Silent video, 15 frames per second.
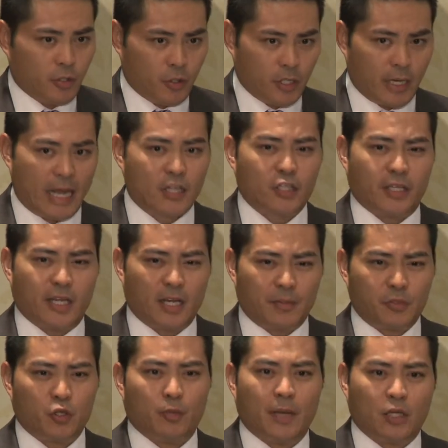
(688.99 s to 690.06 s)
You can actually get
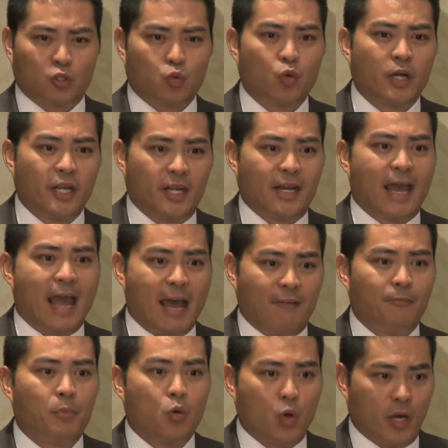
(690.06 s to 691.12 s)
up to about 20.5
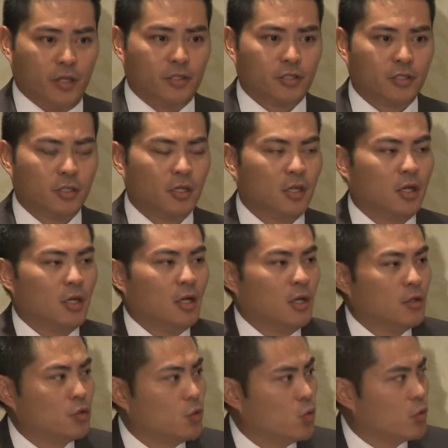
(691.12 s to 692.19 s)
points
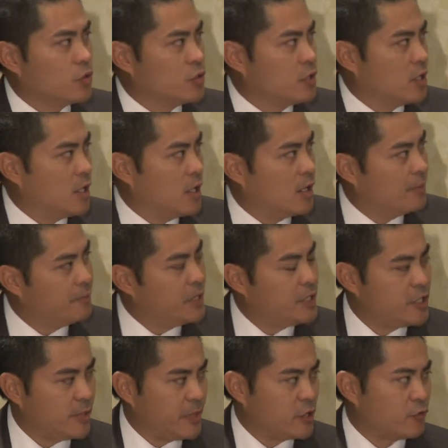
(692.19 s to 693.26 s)
towards
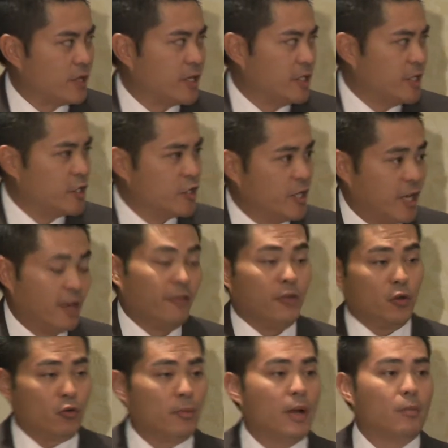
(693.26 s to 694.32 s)
PCMH recognition. And if
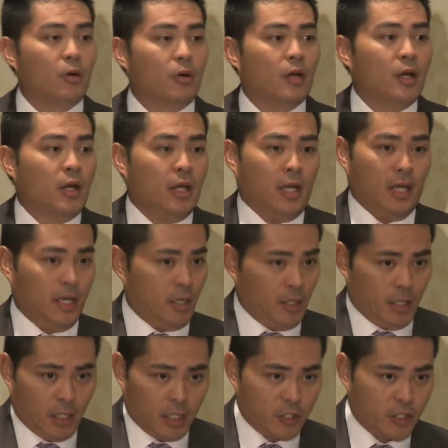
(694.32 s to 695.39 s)
you remember,
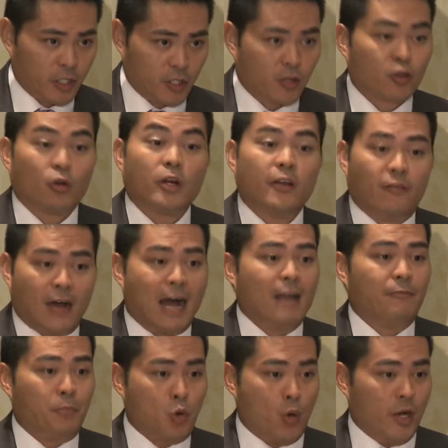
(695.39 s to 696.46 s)
it's just
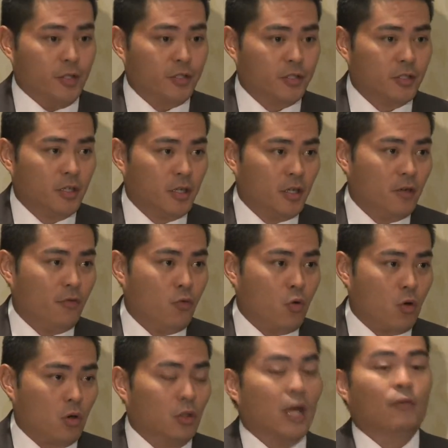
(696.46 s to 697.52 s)
35 points
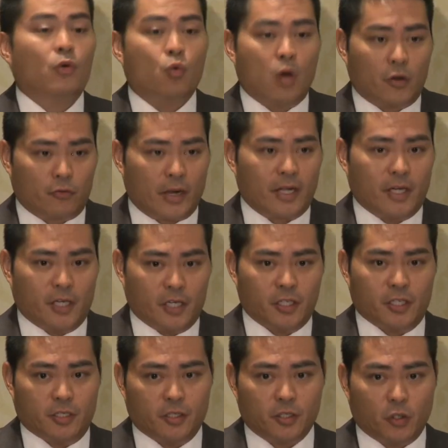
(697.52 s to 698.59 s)
for level 1
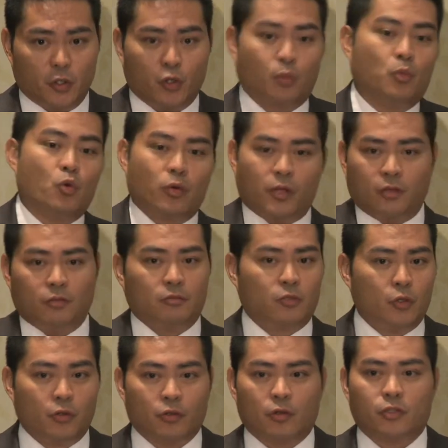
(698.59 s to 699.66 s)
recognition, so you're more than
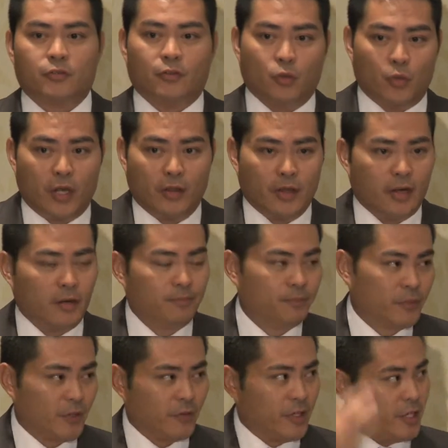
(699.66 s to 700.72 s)
2/3 of the way there,
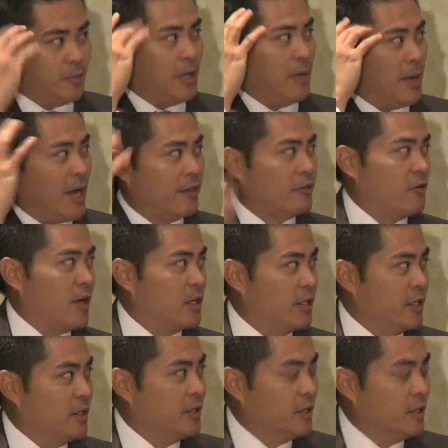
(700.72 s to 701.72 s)
if I did my math correctly.